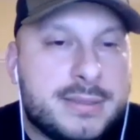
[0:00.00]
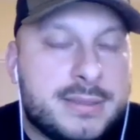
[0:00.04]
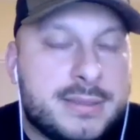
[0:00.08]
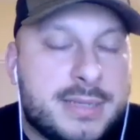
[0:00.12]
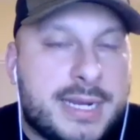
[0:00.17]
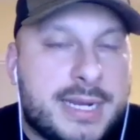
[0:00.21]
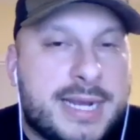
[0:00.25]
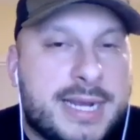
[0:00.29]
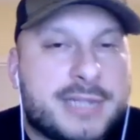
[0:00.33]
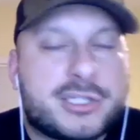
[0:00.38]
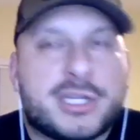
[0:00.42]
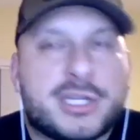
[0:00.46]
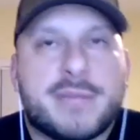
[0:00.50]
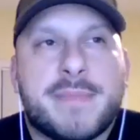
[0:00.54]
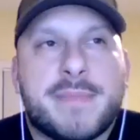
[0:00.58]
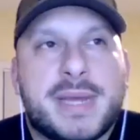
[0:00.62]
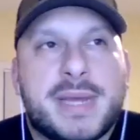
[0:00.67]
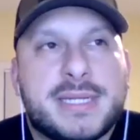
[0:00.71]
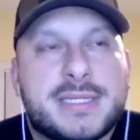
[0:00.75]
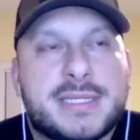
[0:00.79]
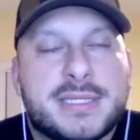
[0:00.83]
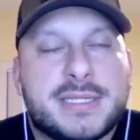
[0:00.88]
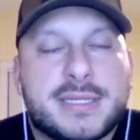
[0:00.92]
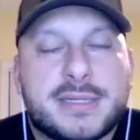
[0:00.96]
I actually
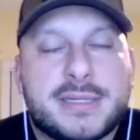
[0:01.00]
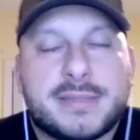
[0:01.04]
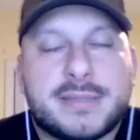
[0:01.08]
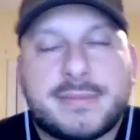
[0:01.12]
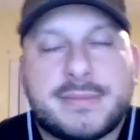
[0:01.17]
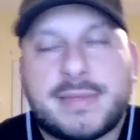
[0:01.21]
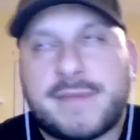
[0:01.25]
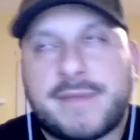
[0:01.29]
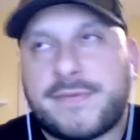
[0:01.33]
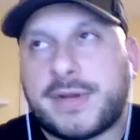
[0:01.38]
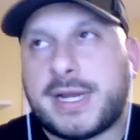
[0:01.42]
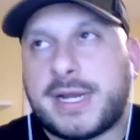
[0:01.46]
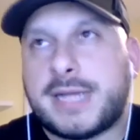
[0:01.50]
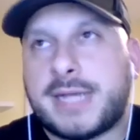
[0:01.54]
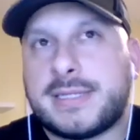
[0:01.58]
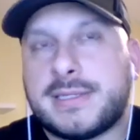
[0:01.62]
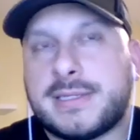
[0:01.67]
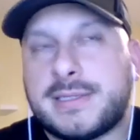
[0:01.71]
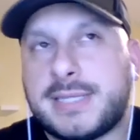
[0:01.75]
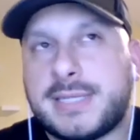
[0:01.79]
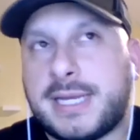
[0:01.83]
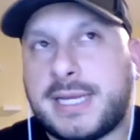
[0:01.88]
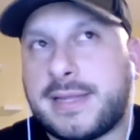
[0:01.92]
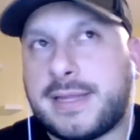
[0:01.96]
meant to. I forgot to
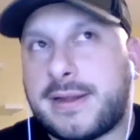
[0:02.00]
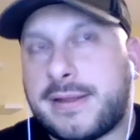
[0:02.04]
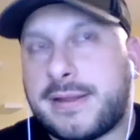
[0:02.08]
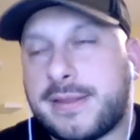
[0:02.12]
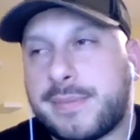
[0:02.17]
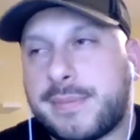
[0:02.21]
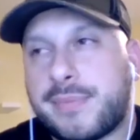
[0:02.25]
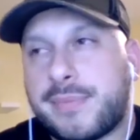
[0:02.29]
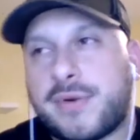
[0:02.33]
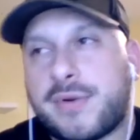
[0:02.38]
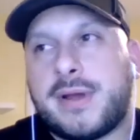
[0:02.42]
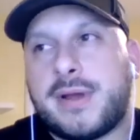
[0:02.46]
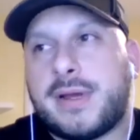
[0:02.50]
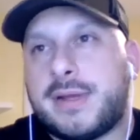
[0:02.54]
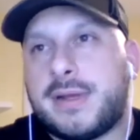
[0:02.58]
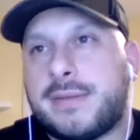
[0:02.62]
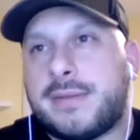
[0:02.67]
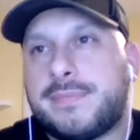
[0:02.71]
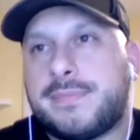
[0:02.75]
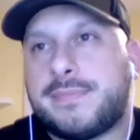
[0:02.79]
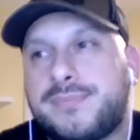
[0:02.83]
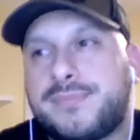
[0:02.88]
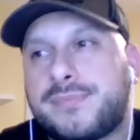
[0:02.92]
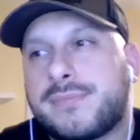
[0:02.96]
say that on
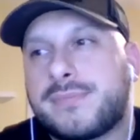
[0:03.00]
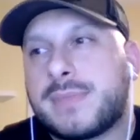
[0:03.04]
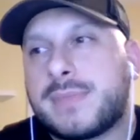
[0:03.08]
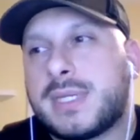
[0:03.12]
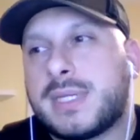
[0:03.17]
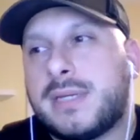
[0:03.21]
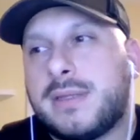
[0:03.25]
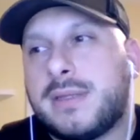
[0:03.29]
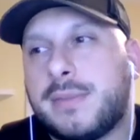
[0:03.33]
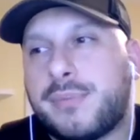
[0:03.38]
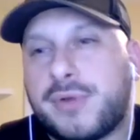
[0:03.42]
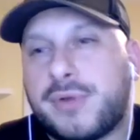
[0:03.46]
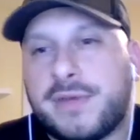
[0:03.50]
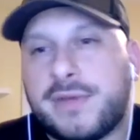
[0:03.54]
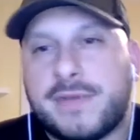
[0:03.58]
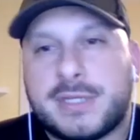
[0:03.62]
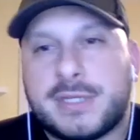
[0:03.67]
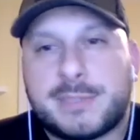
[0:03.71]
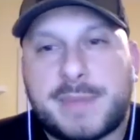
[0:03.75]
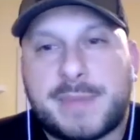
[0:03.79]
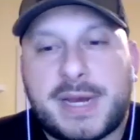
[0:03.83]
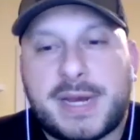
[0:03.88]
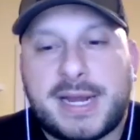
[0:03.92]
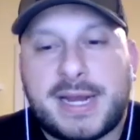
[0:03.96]
the
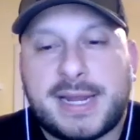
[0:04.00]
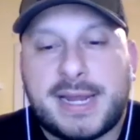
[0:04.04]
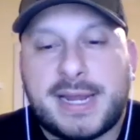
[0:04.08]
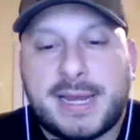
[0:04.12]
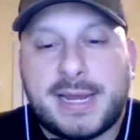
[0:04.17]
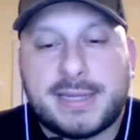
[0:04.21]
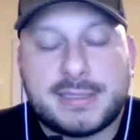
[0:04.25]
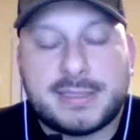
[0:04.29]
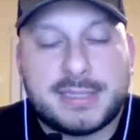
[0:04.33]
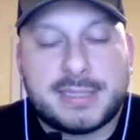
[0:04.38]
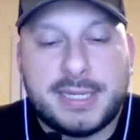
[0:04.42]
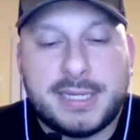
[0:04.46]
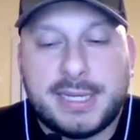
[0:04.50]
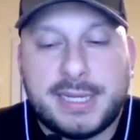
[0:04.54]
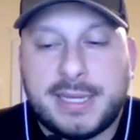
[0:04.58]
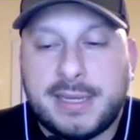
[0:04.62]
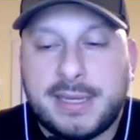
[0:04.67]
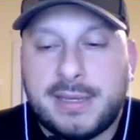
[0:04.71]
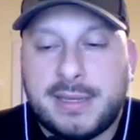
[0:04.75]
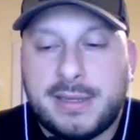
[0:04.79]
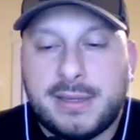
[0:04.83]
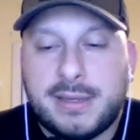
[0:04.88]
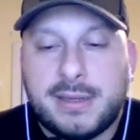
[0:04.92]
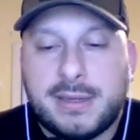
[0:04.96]
previous podcast. Like,
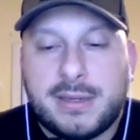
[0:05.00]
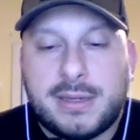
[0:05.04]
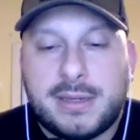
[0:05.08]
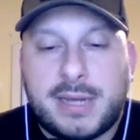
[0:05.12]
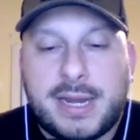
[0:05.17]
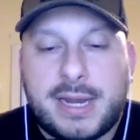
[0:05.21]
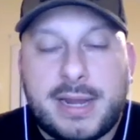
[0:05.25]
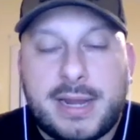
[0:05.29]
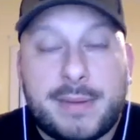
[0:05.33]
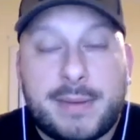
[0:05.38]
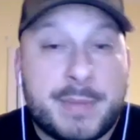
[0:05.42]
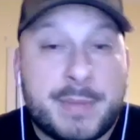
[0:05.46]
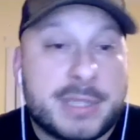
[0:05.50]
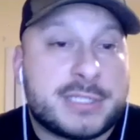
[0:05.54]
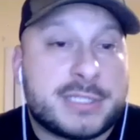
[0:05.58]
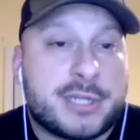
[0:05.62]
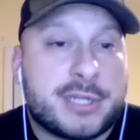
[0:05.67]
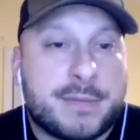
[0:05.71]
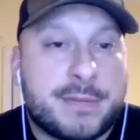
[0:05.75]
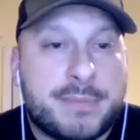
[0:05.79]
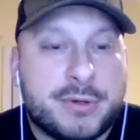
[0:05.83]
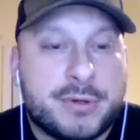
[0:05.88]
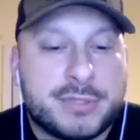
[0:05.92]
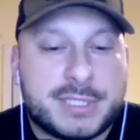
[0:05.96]
and I'm going to
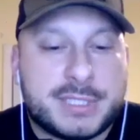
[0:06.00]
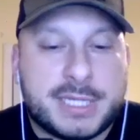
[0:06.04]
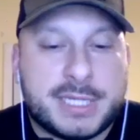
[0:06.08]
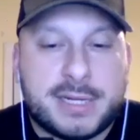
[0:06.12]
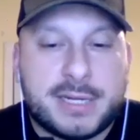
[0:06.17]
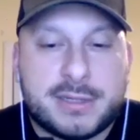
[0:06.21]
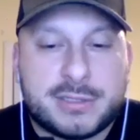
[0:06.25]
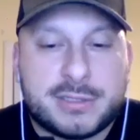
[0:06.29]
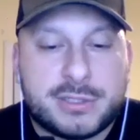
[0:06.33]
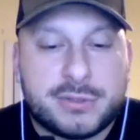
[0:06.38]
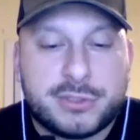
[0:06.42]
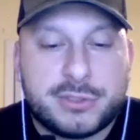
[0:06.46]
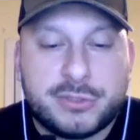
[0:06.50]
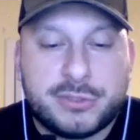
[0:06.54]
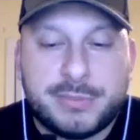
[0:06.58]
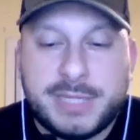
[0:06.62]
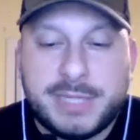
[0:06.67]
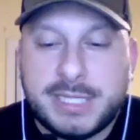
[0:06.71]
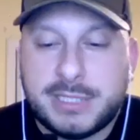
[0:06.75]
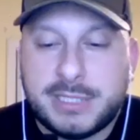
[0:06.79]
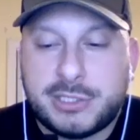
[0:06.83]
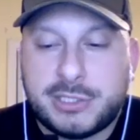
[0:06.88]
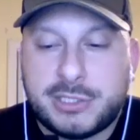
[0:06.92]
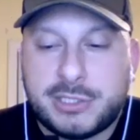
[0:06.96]
start posting it on social
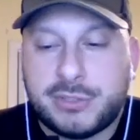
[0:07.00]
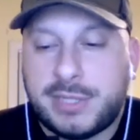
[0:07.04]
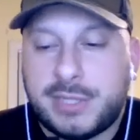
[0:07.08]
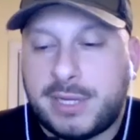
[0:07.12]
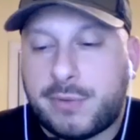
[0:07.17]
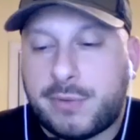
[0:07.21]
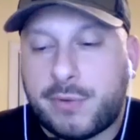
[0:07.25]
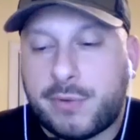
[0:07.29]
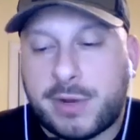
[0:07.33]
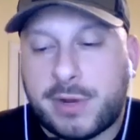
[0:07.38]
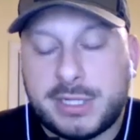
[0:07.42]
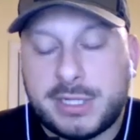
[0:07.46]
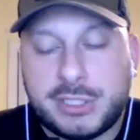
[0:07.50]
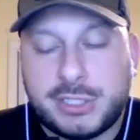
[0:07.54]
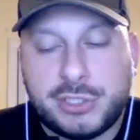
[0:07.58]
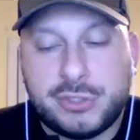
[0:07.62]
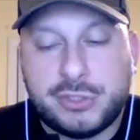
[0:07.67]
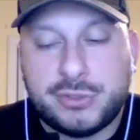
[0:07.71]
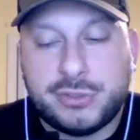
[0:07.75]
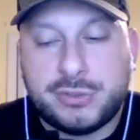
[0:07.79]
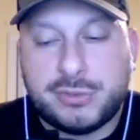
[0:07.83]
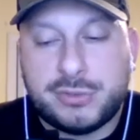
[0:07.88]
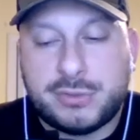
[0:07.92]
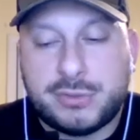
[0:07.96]
media too. Like, we're going to
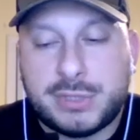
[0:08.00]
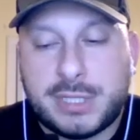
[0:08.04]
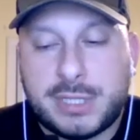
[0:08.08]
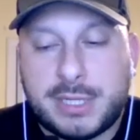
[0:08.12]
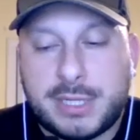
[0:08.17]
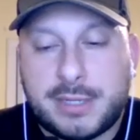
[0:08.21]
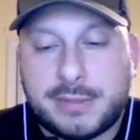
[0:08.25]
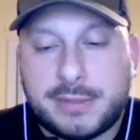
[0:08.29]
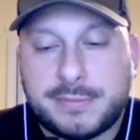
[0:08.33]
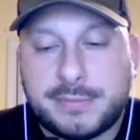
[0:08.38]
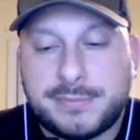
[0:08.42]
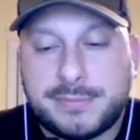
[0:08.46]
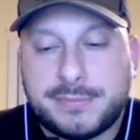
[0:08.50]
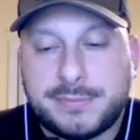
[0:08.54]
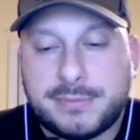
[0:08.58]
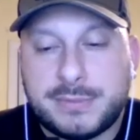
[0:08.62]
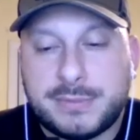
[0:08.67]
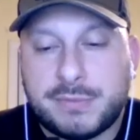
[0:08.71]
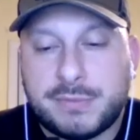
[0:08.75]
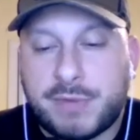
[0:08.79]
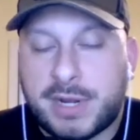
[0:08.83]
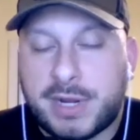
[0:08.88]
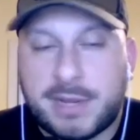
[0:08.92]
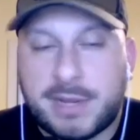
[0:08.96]
do
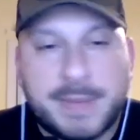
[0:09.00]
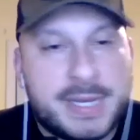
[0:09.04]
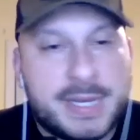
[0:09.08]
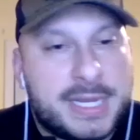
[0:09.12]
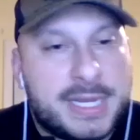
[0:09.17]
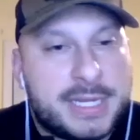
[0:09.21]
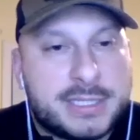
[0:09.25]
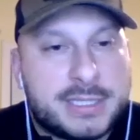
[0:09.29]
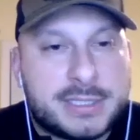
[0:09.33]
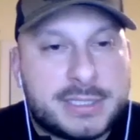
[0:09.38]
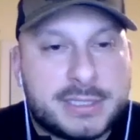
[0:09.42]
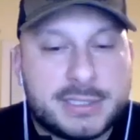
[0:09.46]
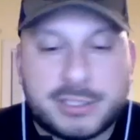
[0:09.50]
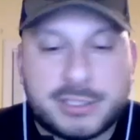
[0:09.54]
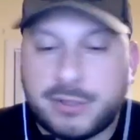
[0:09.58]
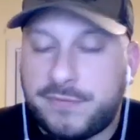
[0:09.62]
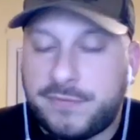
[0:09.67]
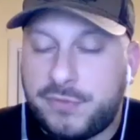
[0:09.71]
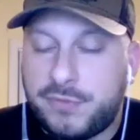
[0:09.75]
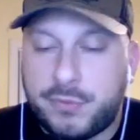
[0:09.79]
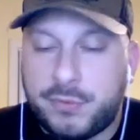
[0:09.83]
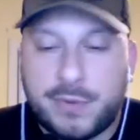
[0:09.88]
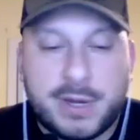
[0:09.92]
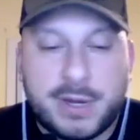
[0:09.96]
recommendations. So if
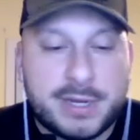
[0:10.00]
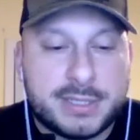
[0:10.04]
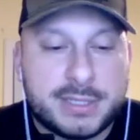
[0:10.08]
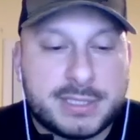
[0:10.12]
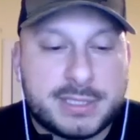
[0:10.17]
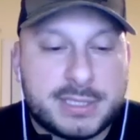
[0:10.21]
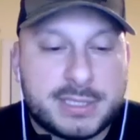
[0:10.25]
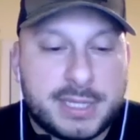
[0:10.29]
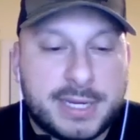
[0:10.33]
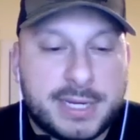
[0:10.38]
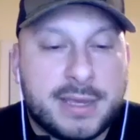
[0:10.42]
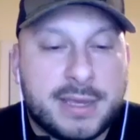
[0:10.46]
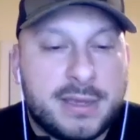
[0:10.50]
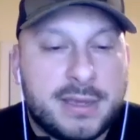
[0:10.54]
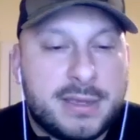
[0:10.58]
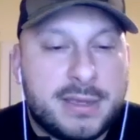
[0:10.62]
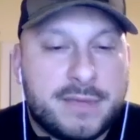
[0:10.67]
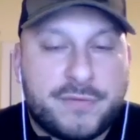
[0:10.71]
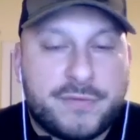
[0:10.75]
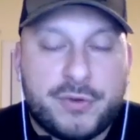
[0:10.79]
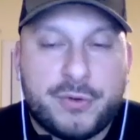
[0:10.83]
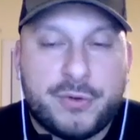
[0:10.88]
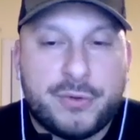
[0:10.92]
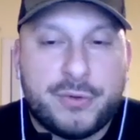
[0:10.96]
you want us, like,
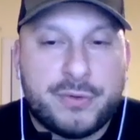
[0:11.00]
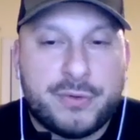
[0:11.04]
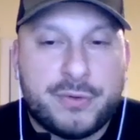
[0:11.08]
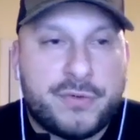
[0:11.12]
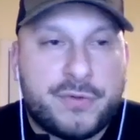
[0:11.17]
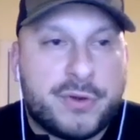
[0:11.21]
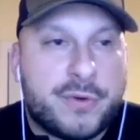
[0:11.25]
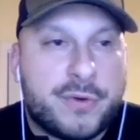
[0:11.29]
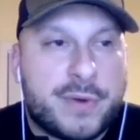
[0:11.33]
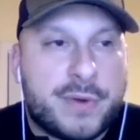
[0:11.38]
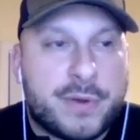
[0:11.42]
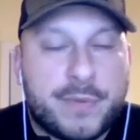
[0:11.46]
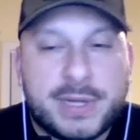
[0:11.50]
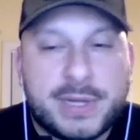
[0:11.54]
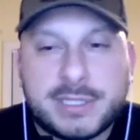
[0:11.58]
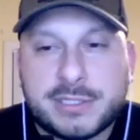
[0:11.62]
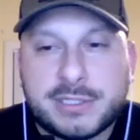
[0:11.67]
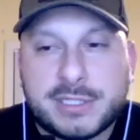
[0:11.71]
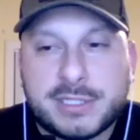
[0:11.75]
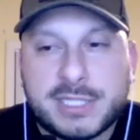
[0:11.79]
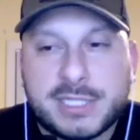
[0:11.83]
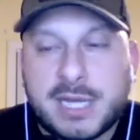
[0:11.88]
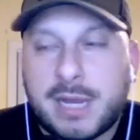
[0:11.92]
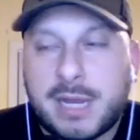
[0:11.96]
if you don't want to waste
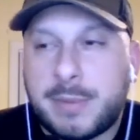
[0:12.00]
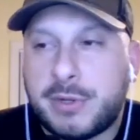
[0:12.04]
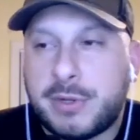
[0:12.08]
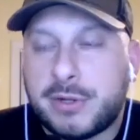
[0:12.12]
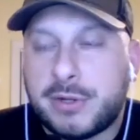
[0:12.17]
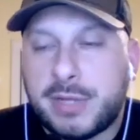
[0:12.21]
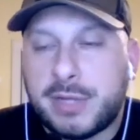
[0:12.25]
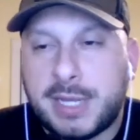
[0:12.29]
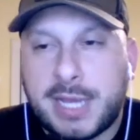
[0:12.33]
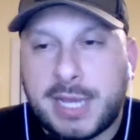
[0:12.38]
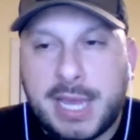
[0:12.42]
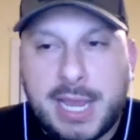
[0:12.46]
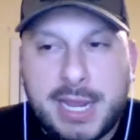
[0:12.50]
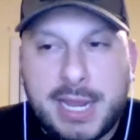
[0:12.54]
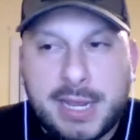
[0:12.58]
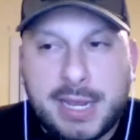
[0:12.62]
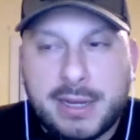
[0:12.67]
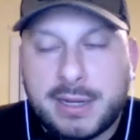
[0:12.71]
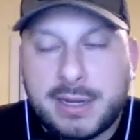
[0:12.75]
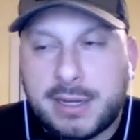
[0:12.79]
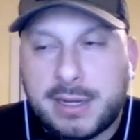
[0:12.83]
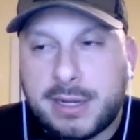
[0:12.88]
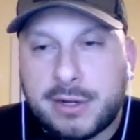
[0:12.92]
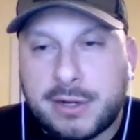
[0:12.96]
your time and you're like, hey,
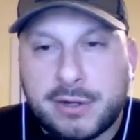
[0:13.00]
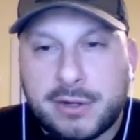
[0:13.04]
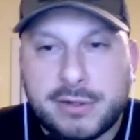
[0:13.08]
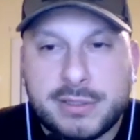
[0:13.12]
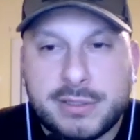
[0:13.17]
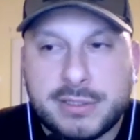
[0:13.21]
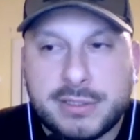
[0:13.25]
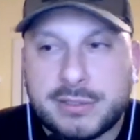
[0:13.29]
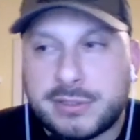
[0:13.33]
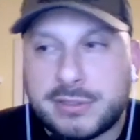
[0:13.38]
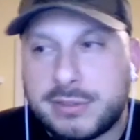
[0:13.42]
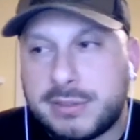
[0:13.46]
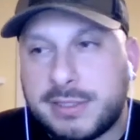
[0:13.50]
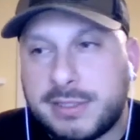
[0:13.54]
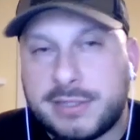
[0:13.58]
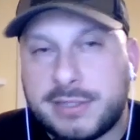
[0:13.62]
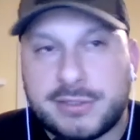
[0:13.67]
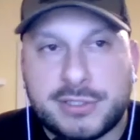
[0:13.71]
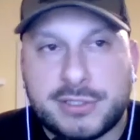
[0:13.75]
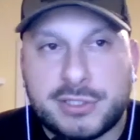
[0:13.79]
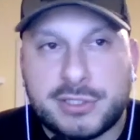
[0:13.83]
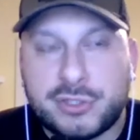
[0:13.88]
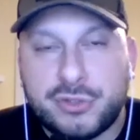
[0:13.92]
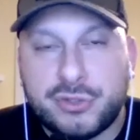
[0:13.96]
I heard there's
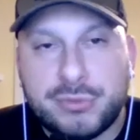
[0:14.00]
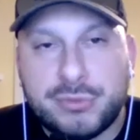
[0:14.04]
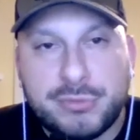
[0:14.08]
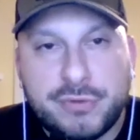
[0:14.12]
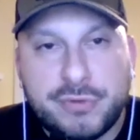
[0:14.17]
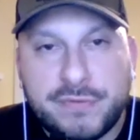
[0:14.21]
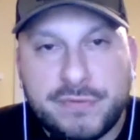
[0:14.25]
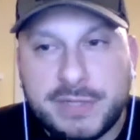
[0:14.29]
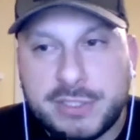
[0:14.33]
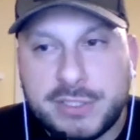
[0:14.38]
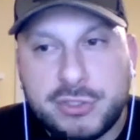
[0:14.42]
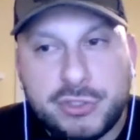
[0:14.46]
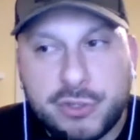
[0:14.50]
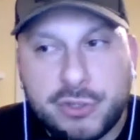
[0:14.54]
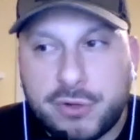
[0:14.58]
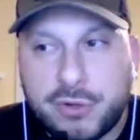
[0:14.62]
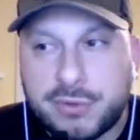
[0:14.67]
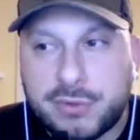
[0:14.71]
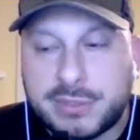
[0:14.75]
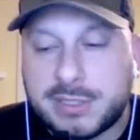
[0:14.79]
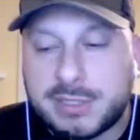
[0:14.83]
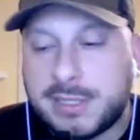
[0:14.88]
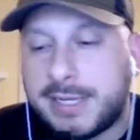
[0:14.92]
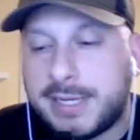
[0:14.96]
this new movie
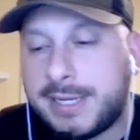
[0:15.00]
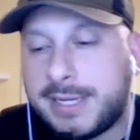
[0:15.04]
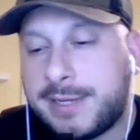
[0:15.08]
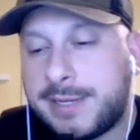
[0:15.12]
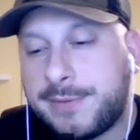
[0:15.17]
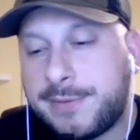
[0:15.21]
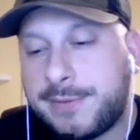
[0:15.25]
Jolt. Like,